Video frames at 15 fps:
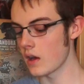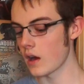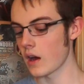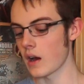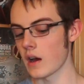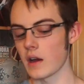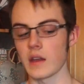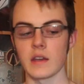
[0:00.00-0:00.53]

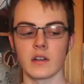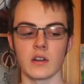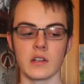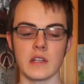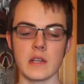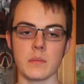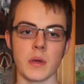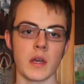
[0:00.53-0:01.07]
And on
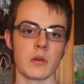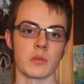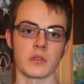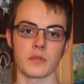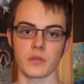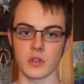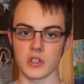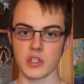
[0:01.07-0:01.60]
eBay it was
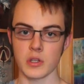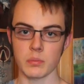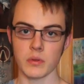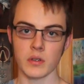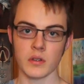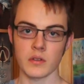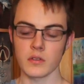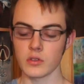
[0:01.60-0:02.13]
free
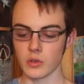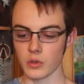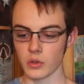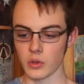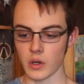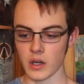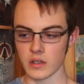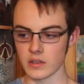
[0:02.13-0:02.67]
shipping,
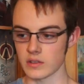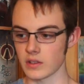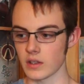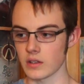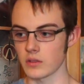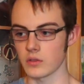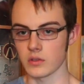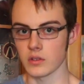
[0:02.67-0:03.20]
so I
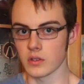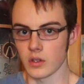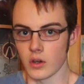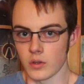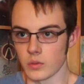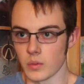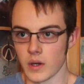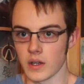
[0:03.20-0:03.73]
decided,
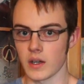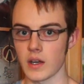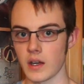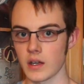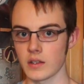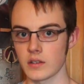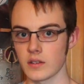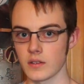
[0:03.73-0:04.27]
why
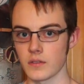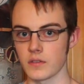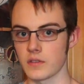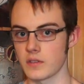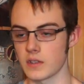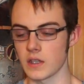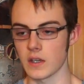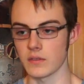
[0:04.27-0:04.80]
not
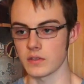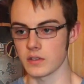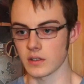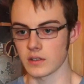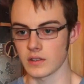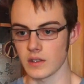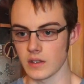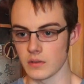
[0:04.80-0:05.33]
save
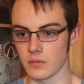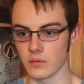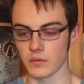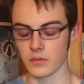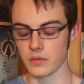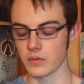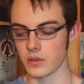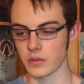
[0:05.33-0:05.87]
$16,
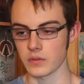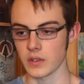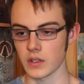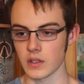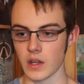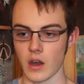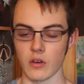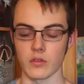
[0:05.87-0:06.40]

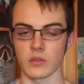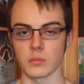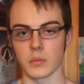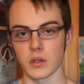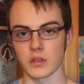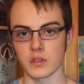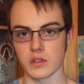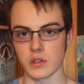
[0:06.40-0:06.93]
$15, however
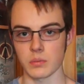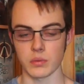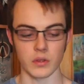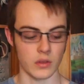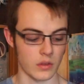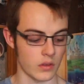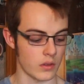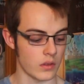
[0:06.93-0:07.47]
much
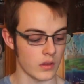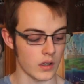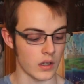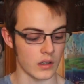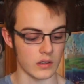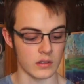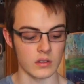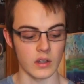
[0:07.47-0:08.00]
shipping
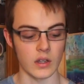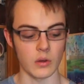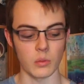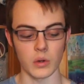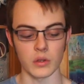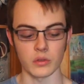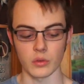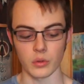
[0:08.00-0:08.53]
they said it
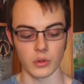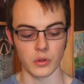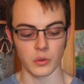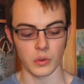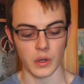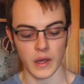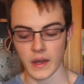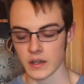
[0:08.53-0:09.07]
was or
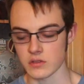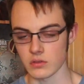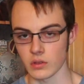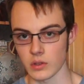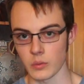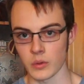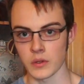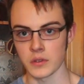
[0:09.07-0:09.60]

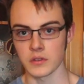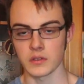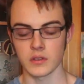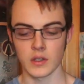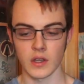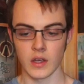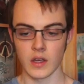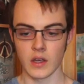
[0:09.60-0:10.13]
actually was.
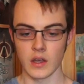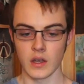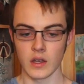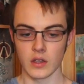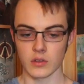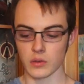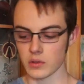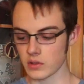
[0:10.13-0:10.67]

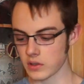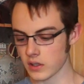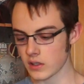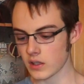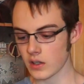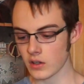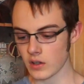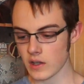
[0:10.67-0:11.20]
So I decided
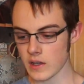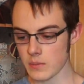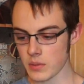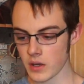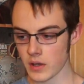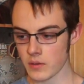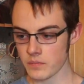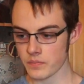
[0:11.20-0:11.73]
to get it on
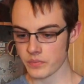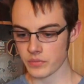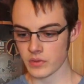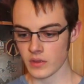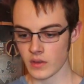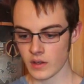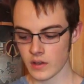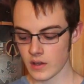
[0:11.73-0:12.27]
eBay,
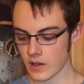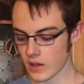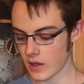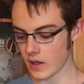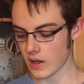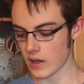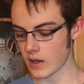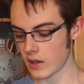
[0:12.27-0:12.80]

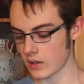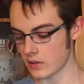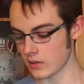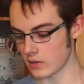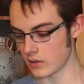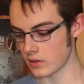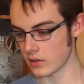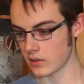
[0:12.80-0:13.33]

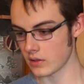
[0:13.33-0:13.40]
and